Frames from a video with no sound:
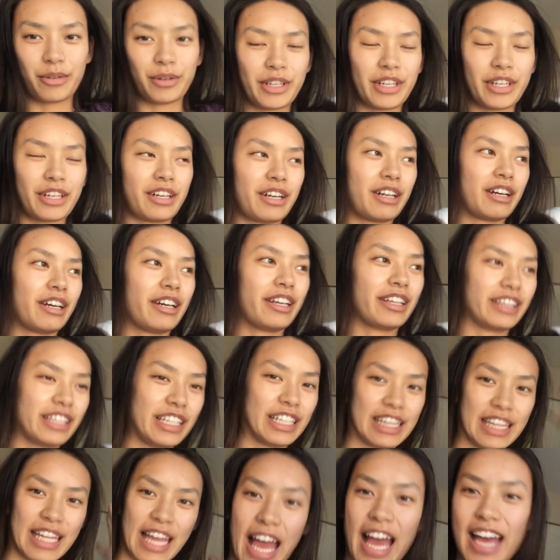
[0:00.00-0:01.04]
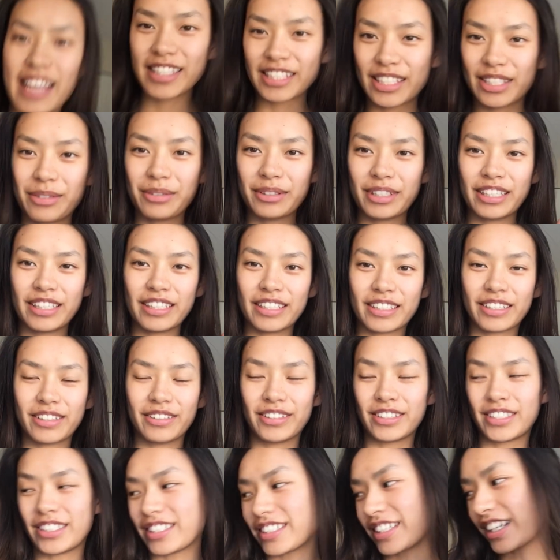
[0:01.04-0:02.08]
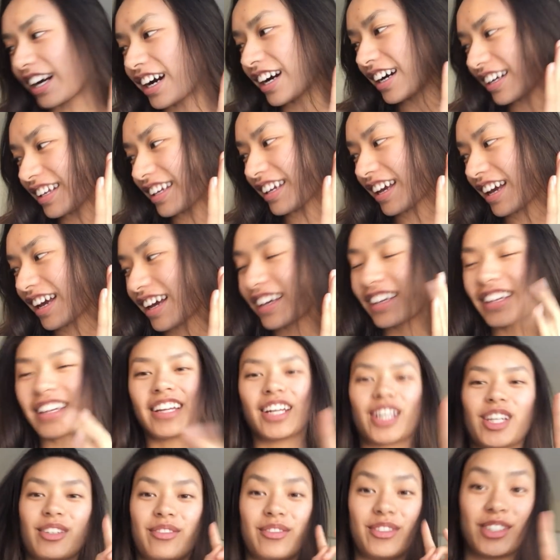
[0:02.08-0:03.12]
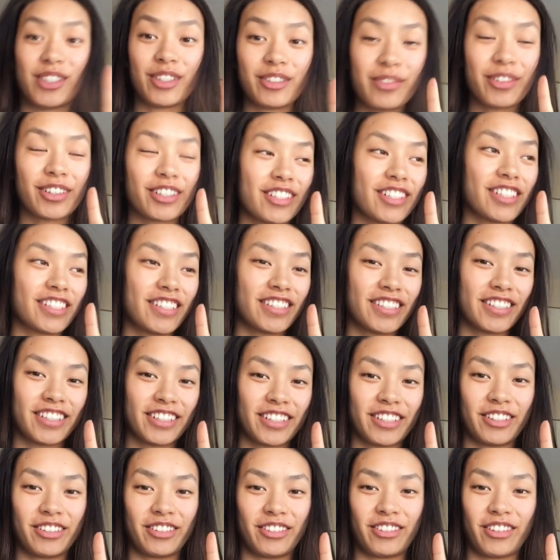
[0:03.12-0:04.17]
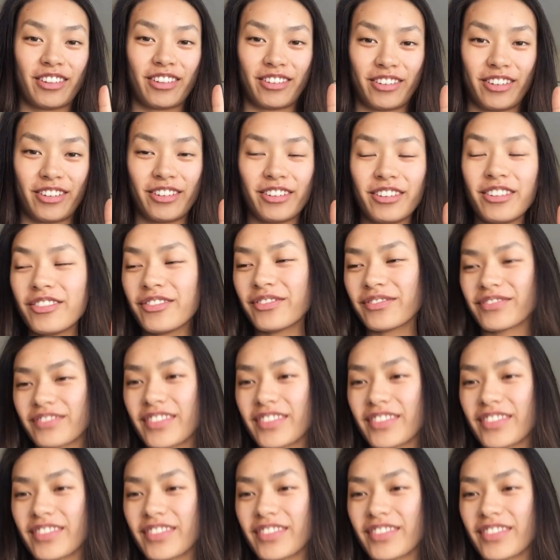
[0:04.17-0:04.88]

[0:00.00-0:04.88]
We are on the last week, which is cardiac, and I have two more sheets to go through.